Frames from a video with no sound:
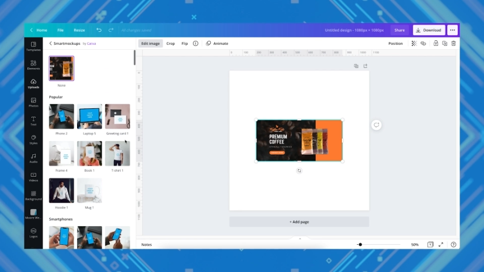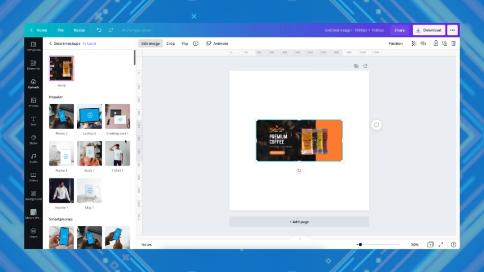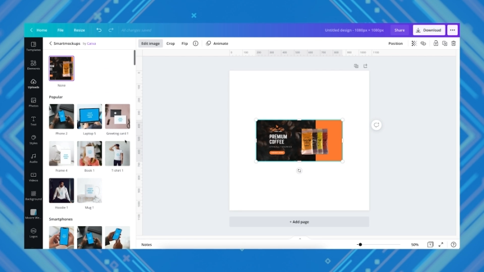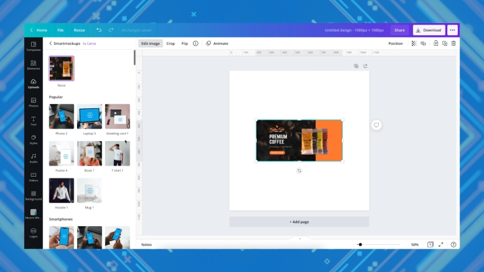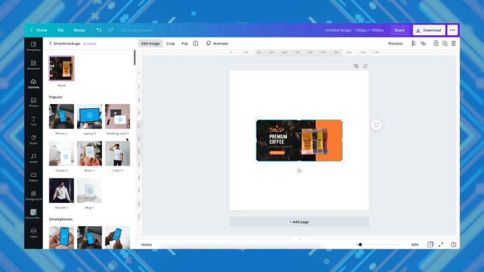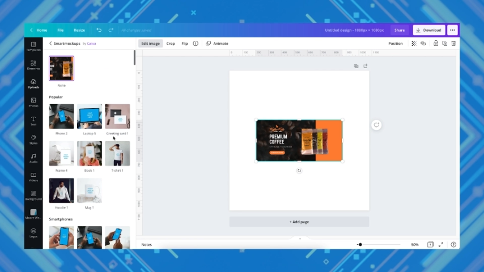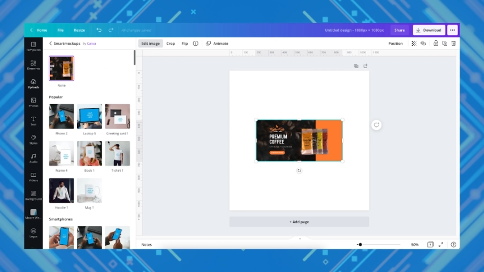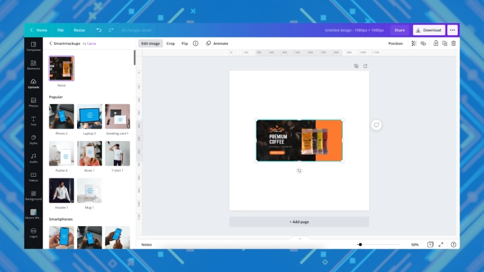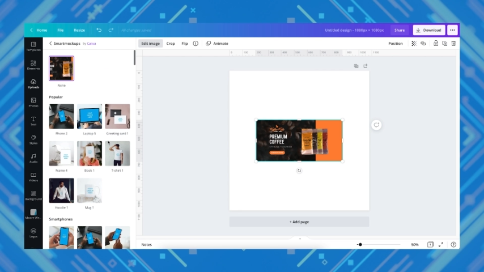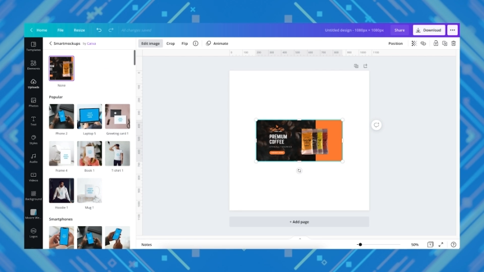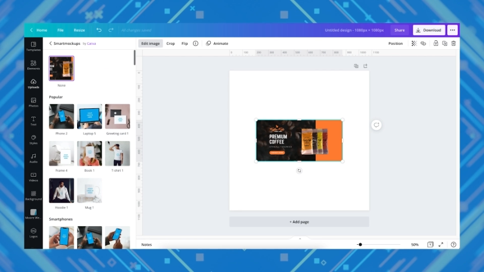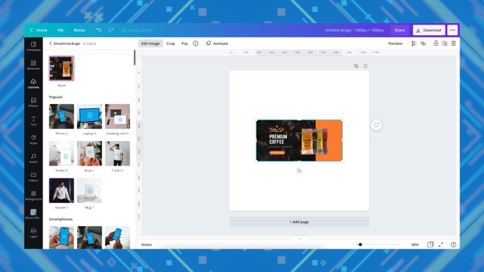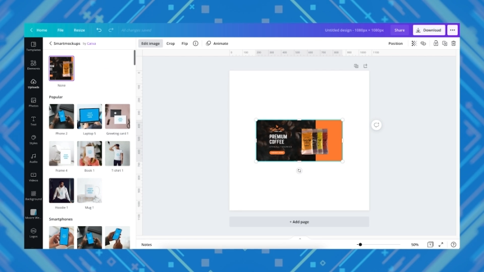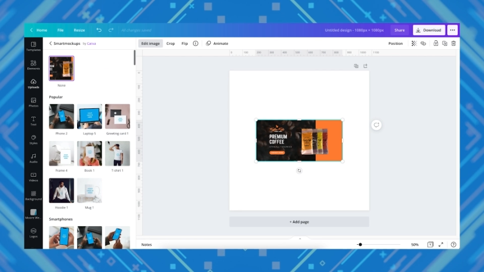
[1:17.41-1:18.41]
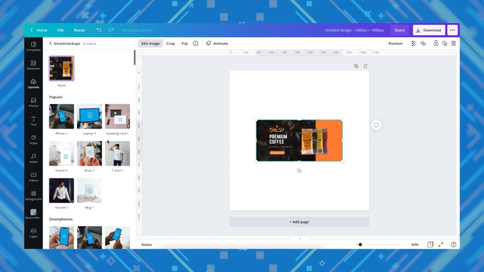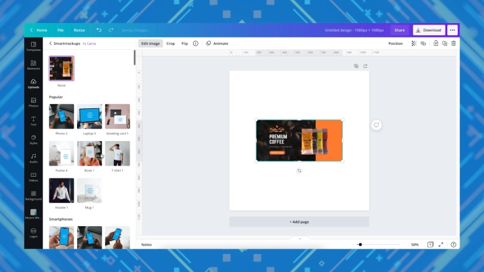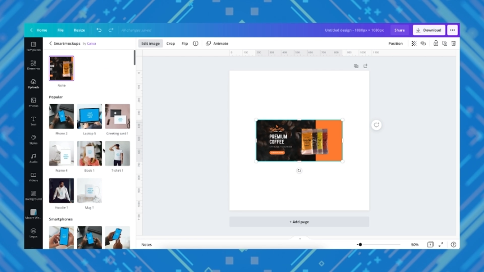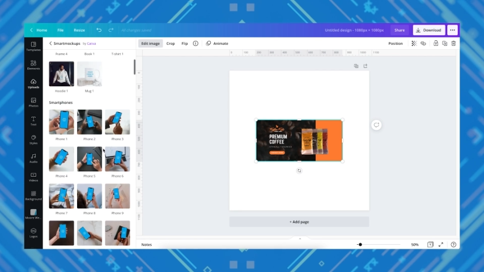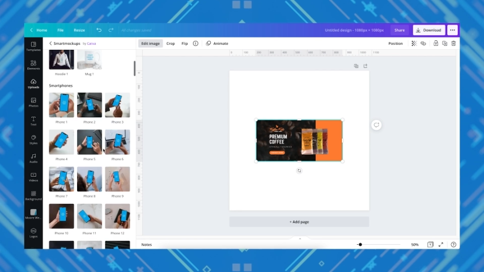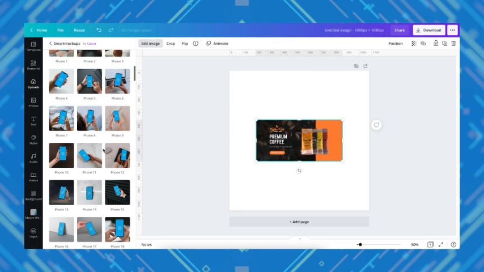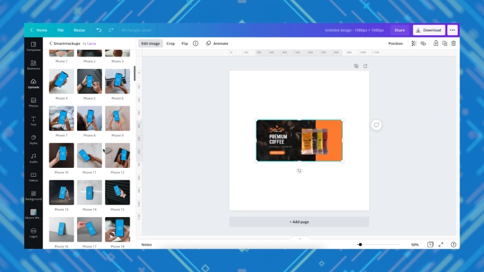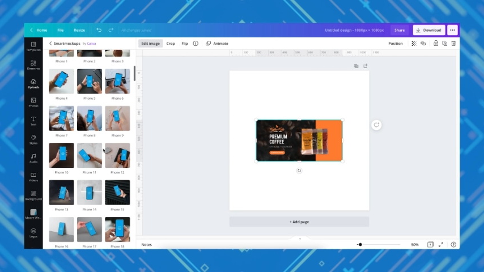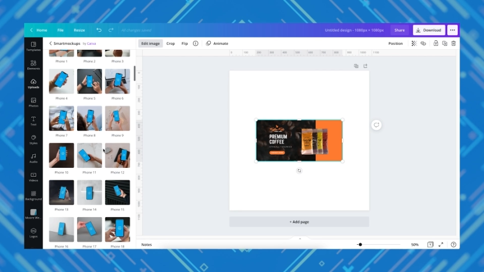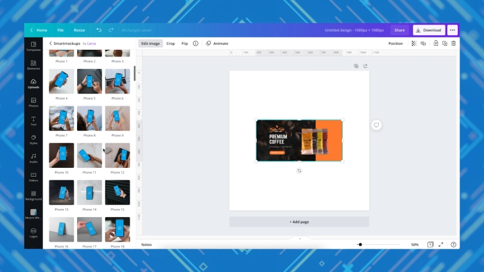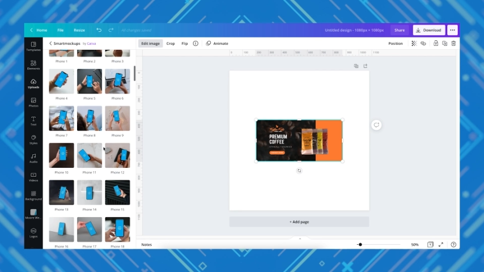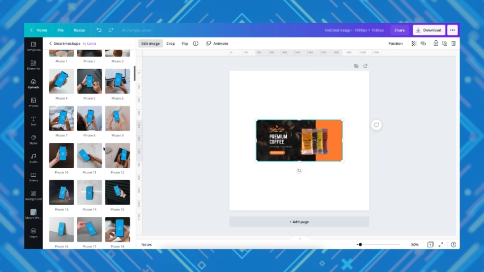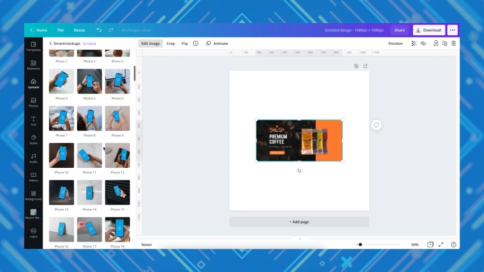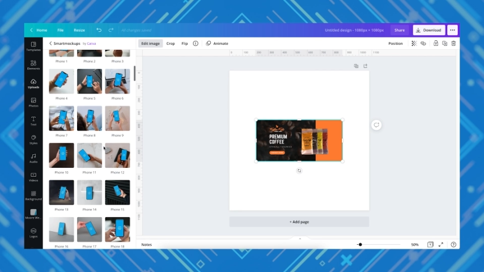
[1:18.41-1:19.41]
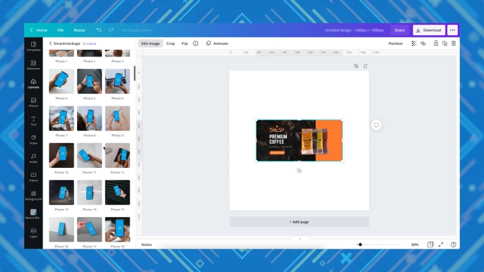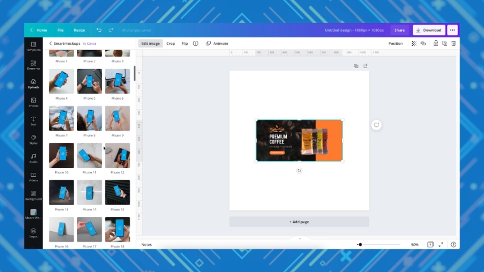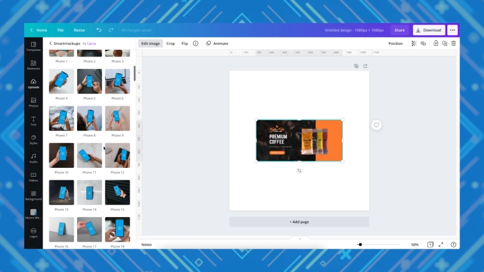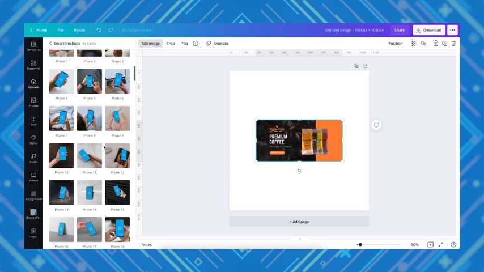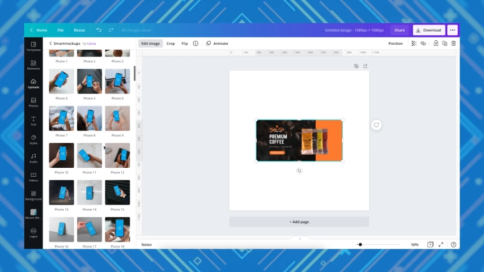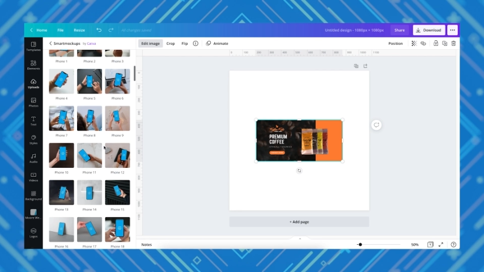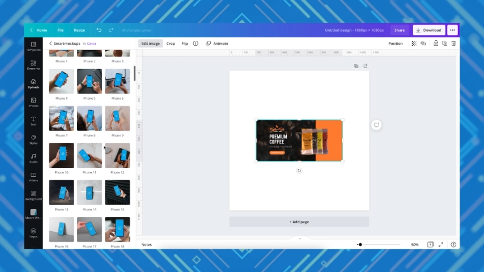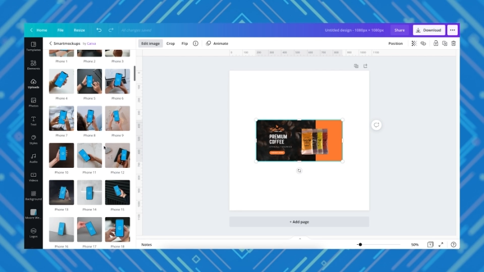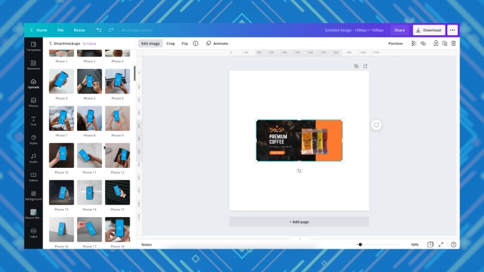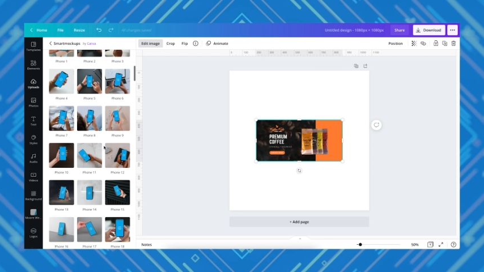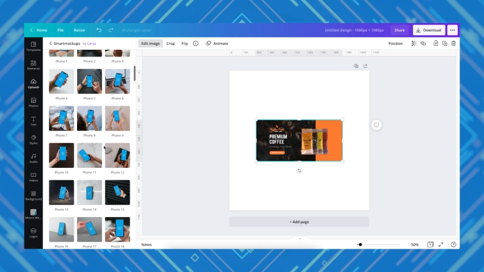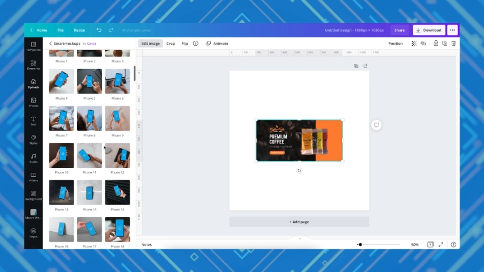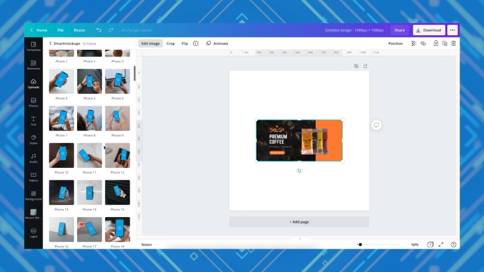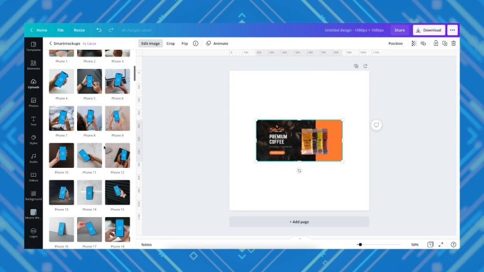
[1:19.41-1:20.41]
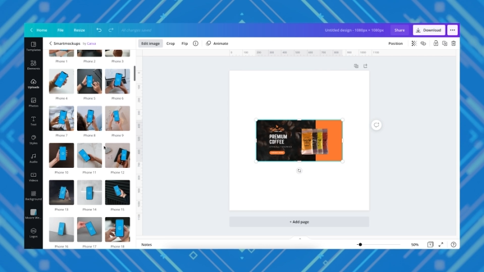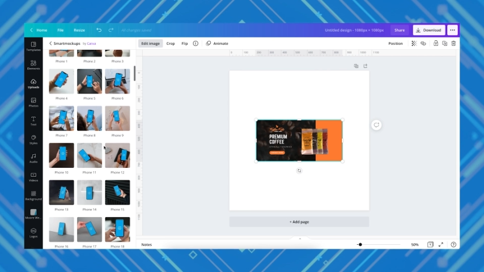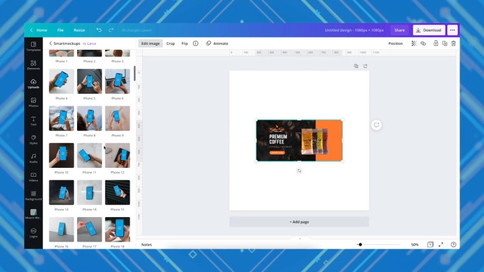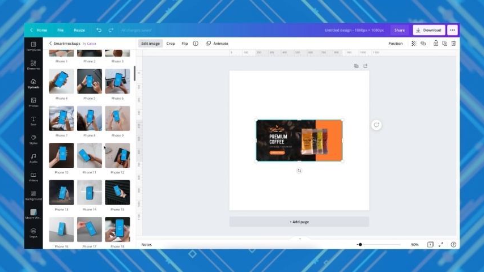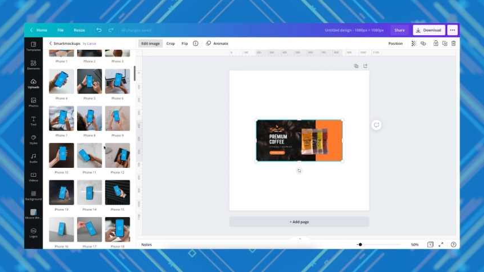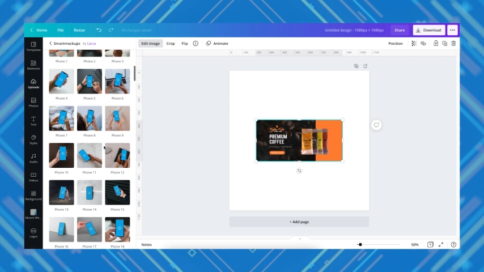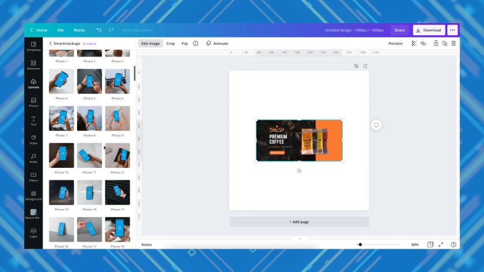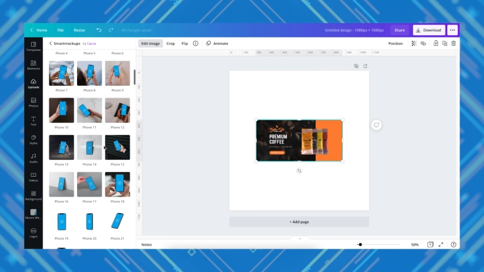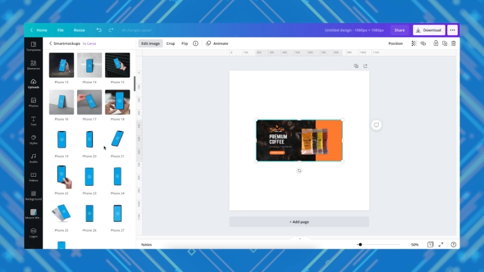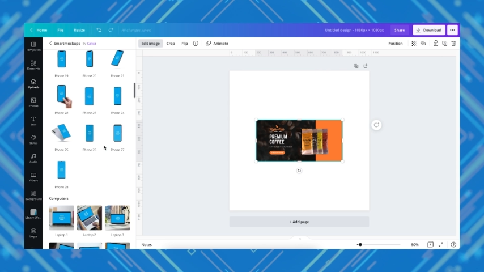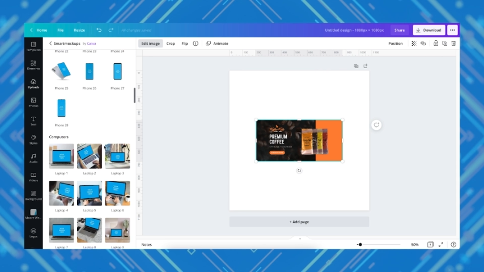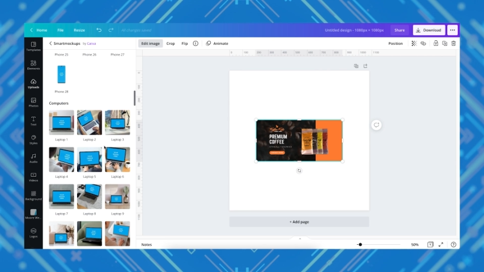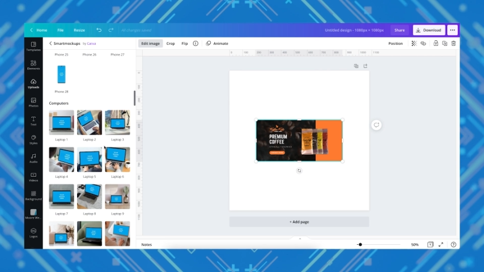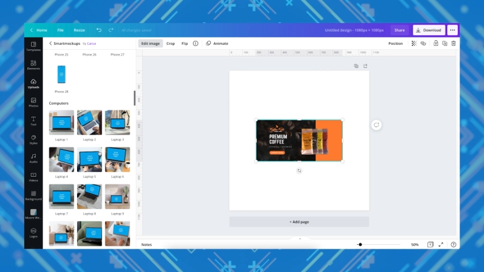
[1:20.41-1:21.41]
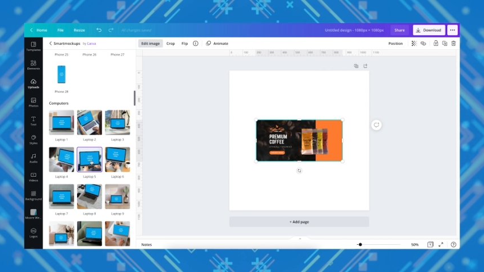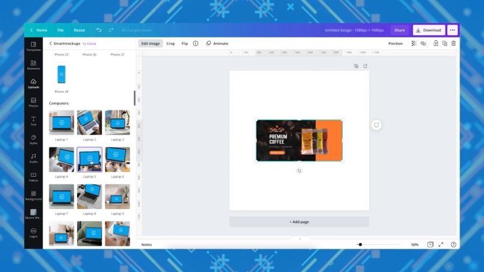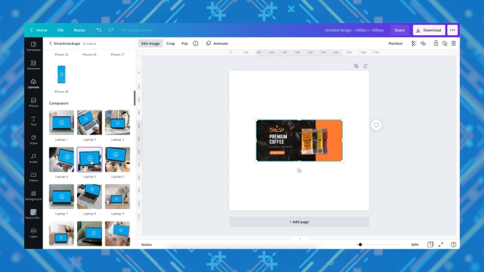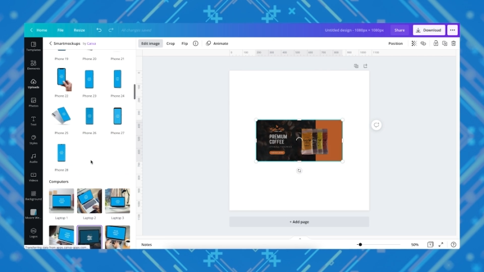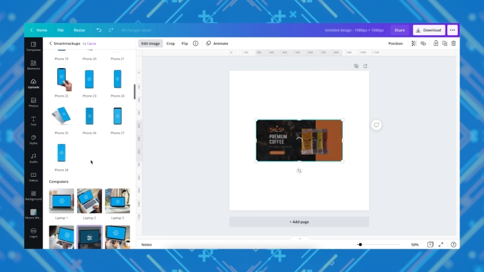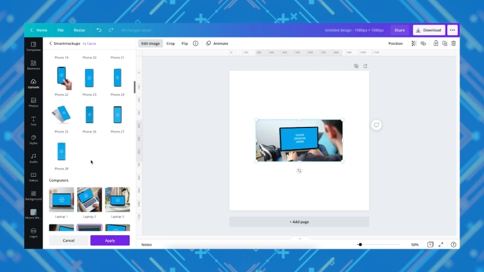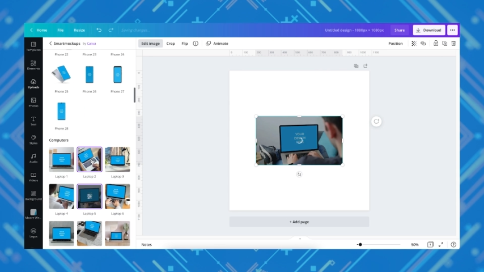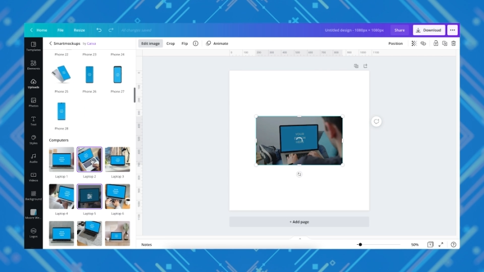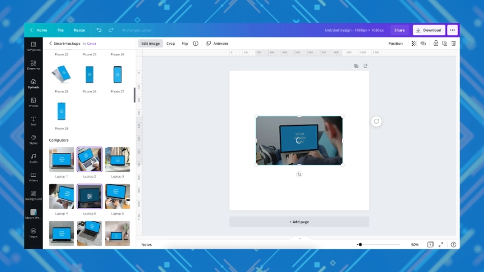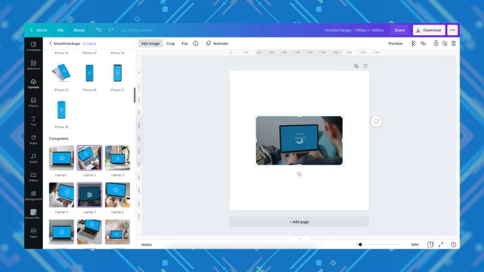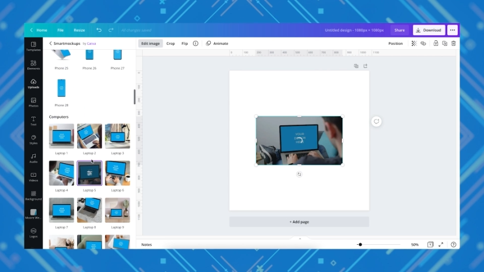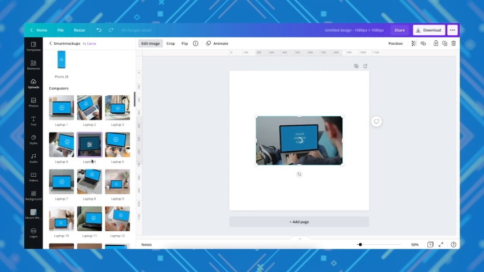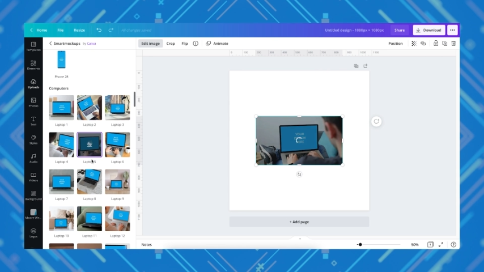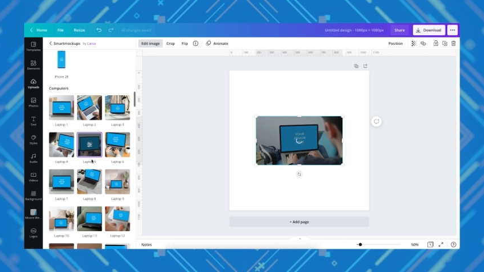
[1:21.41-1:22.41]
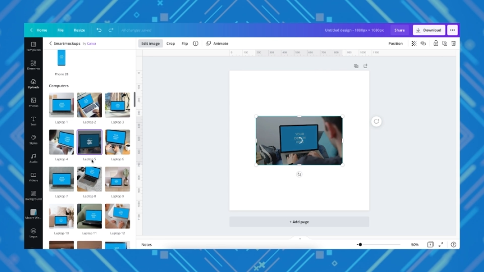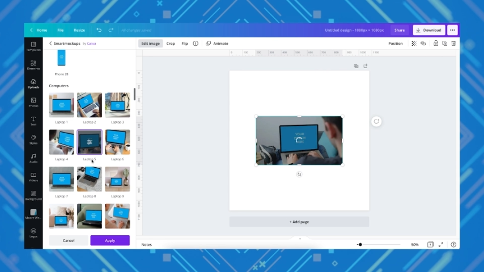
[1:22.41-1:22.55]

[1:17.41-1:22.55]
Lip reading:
[unreadable: no face in view]